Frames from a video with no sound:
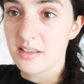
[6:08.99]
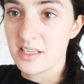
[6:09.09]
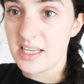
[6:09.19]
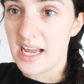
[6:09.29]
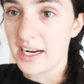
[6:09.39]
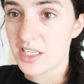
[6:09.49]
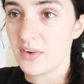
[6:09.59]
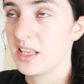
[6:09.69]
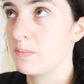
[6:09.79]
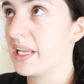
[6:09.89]
to
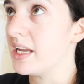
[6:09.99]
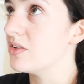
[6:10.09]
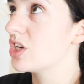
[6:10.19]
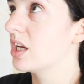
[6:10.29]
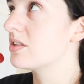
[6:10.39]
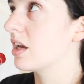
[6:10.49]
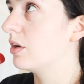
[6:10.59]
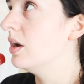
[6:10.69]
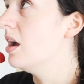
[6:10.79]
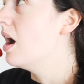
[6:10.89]
deactivate the bleach. So